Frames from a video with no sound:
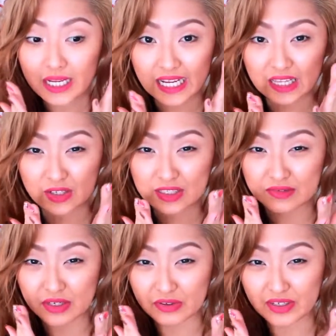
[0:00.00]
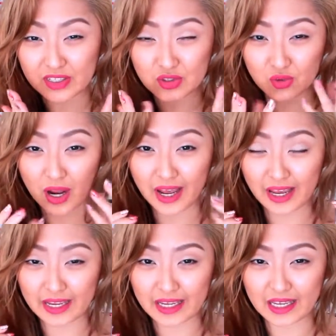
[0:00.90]
it looks very
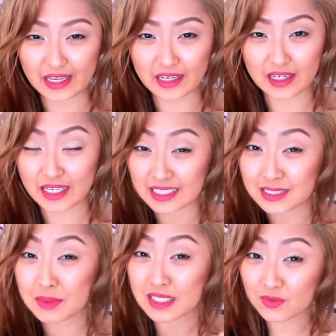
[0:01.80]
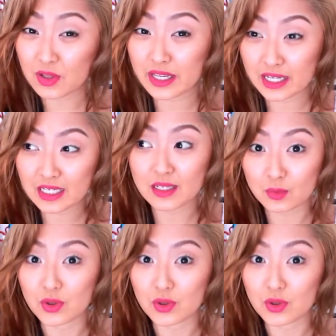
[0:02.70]
dry and it needs to be exfoliated.